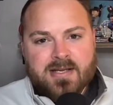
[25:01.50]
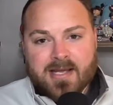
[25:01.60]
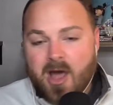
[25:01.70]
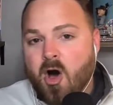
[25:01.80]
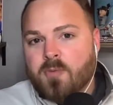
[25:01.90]

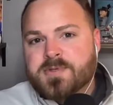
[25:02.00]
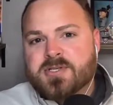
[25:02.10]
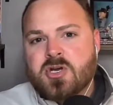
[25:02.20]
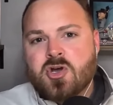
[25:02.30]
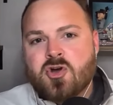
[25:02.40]
it
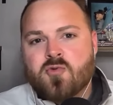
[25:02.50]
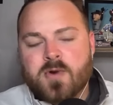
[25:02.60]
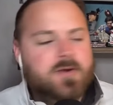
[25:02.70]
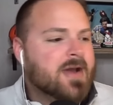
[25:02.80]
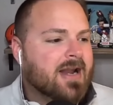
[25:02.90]
helps
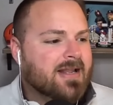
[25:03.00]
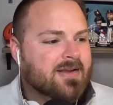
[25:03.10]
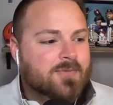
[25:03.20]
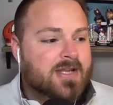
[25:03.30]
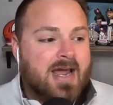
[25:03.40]
when you got
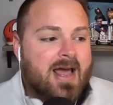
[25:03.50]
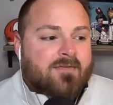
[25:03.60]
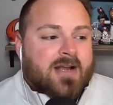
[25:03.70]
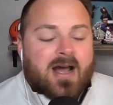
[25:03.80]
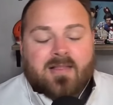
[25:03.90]
to
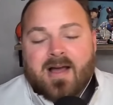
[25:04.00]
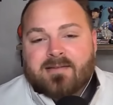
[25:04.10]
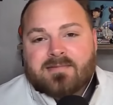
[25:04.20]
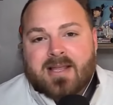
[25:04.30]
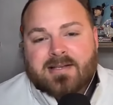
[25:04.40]
have a guy
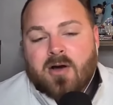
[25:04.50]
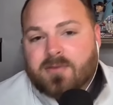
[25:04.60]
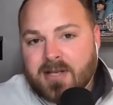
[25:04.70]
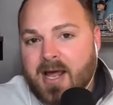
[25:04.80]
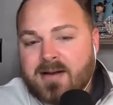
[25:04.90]
like
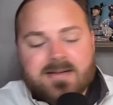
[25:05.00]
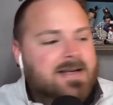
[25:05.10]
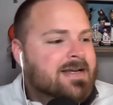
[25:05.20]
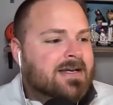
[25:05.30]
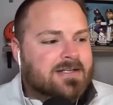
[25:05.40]
Dalton Knecht.
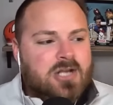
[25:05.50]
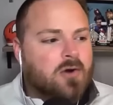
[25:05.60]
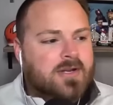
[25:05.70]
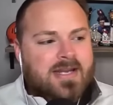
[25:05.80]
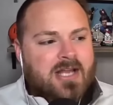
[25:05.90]

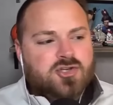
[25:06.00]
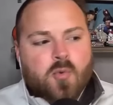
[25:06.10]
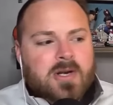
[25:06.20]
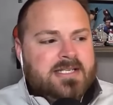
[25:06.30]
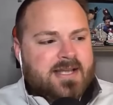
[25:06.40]
Dalton Knecht,
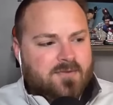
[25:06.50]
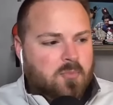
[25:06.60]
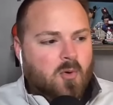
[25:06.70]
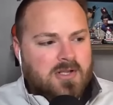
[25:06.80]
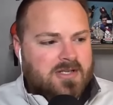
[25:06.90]
27
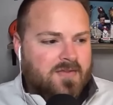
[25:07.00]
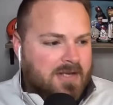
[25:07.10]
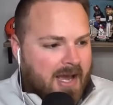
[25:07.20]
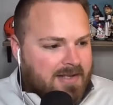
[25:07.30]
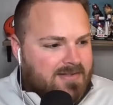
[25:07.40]
points on the
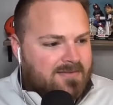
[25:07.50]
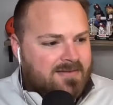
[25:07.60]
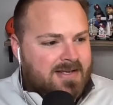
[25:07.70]
night.